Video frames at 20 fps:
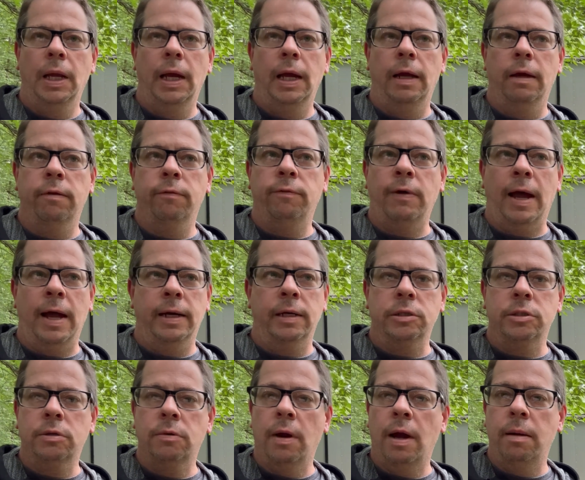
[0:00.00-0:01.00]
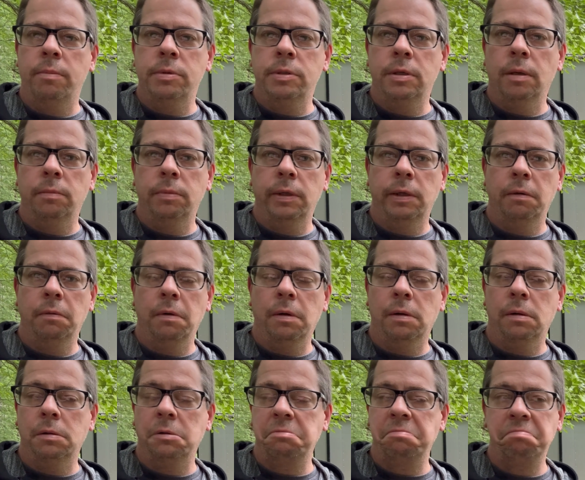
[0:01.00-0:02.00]
If I described something
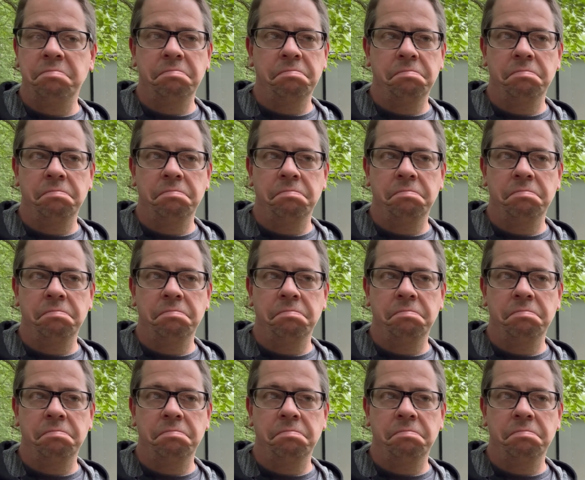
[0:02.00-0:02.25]
wrong,